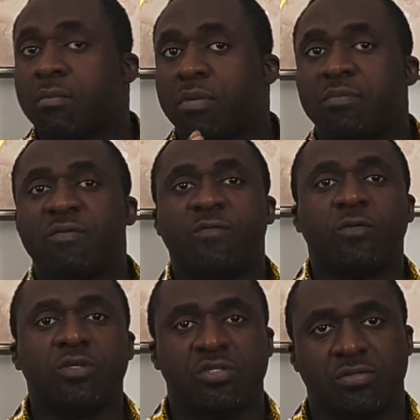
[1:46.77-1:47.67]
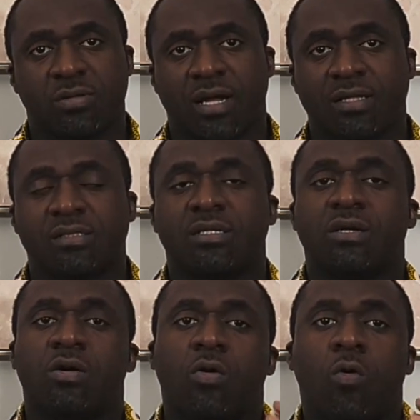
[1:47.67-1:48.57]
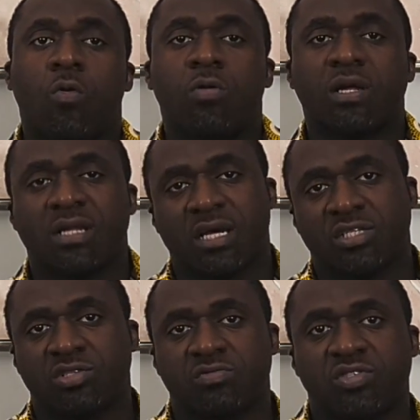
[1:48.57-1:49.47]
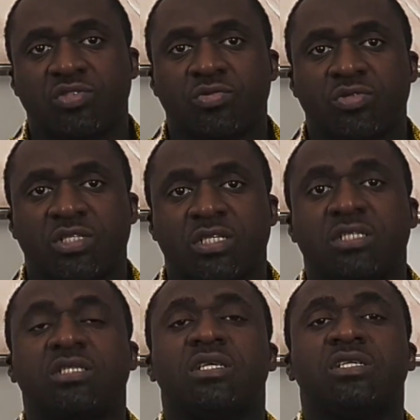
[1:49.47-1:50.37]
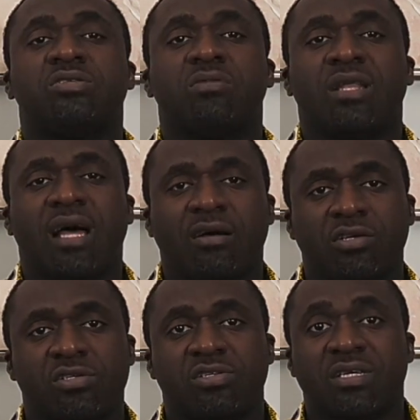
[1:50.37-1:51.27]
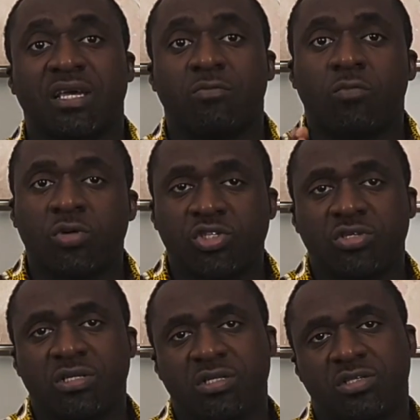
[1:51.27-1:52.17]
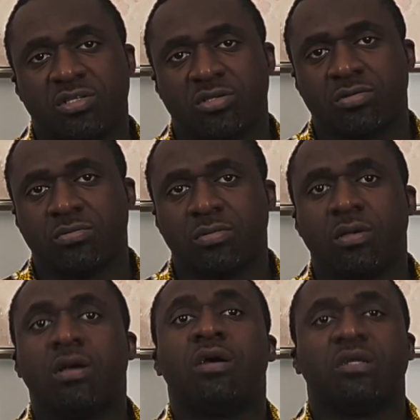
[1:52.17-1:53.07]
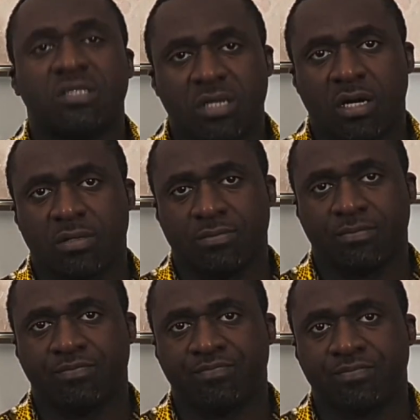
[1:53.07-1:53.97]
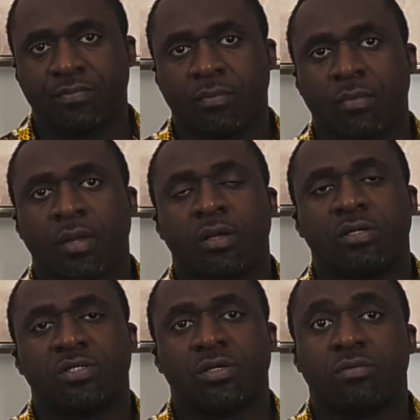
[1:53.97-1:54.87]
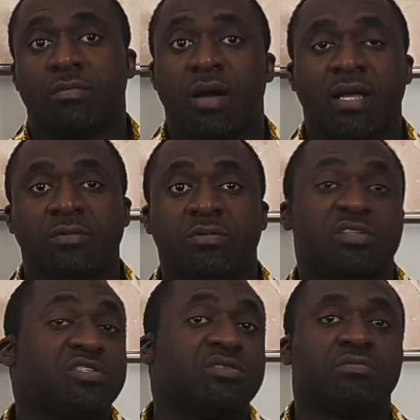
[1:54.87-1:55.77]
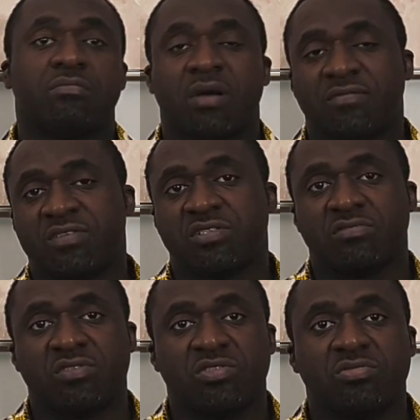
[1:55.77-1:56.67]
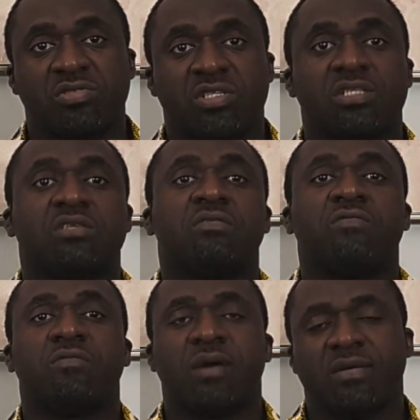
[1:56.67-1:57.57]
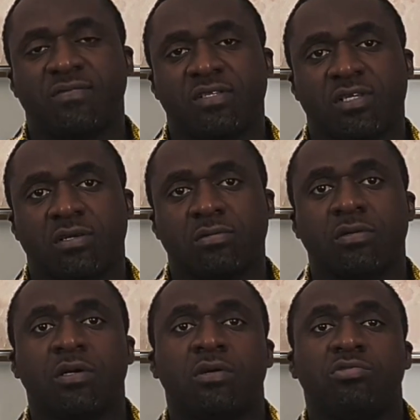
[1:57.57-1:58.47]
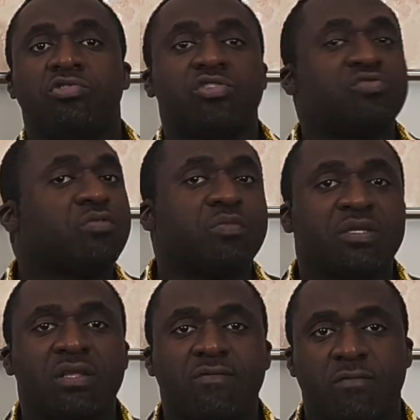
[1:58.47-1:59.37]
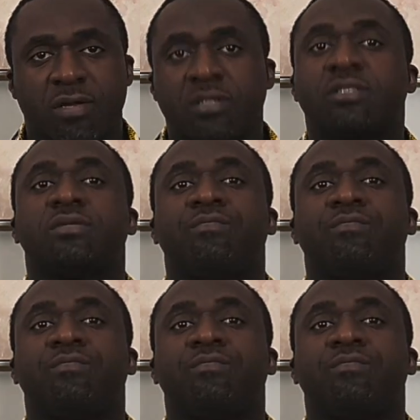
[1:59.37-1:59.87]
But before you do that, organize your resources to allow you to get what you need to do done. So mine was my video resources for my video. Yours will be different.